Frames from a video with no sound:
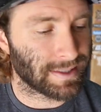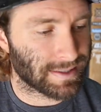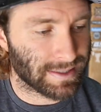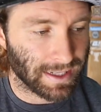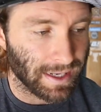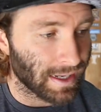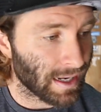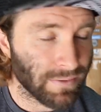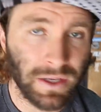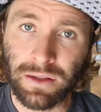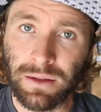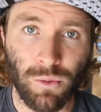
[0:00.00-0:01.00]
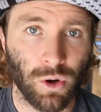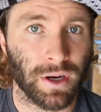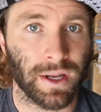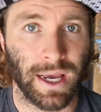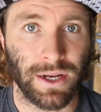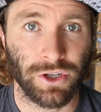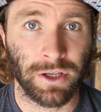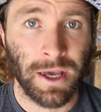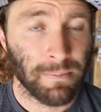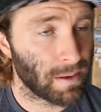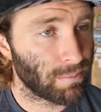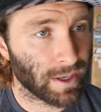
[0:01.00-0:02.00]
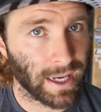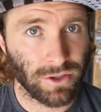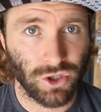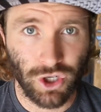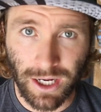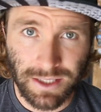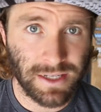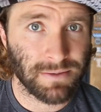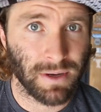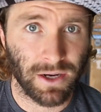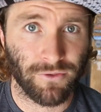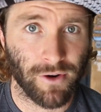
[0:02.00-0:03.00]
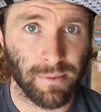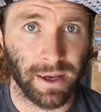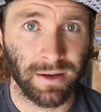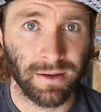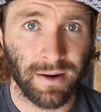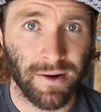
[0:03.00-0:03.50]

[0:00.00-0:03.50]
It's significantly more engaging. People get just as much from it,